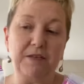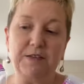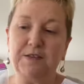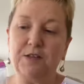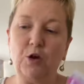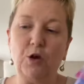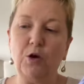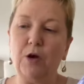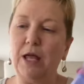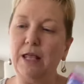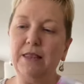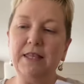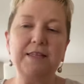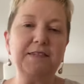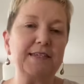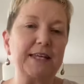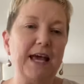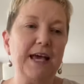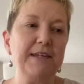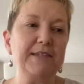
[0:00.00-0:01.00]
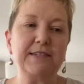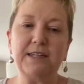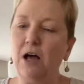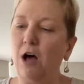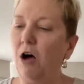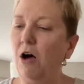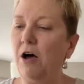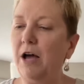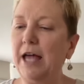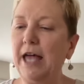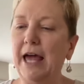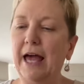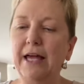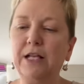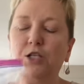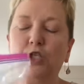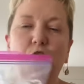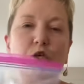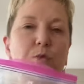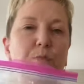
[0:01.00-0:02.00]
So in this case, I
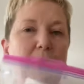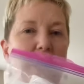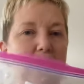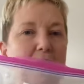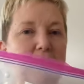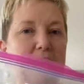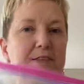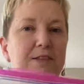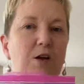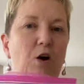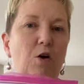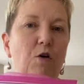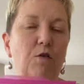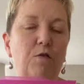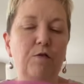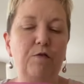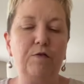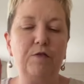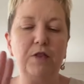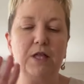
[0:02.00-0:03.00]
had two packets of